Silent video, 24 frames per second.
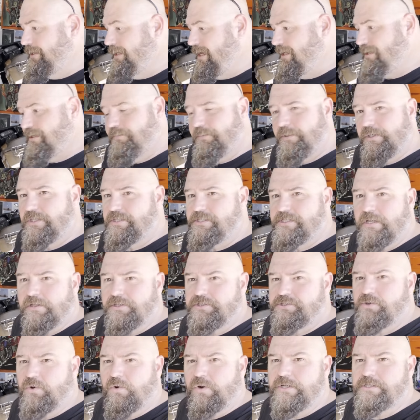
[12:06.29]
And then we just tell
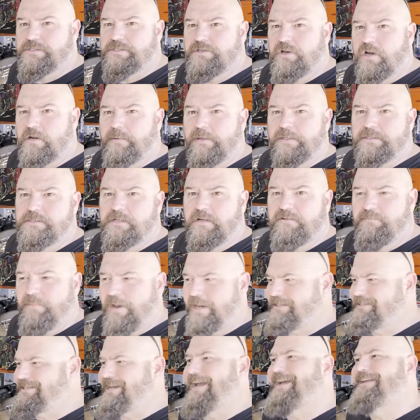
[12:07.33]
stories and talk about stuff.
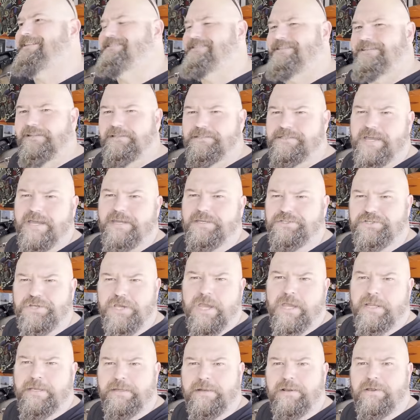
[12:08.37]
My dad's in the side
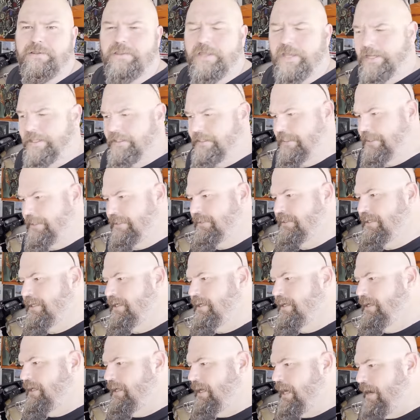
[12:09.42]
chat, you know, like, and then
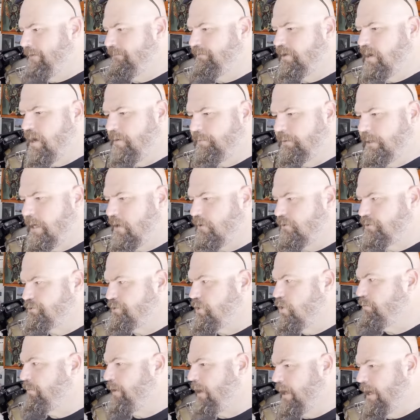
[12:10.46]
after a couple hours
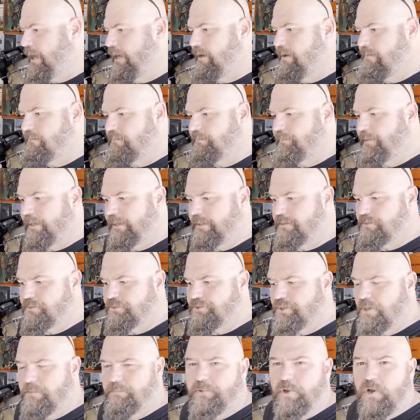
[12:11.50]
go by, a couple buddies will
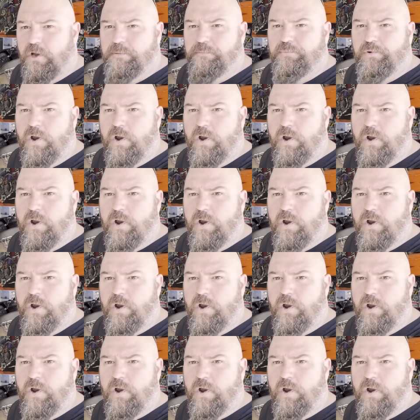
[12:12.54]
jump on.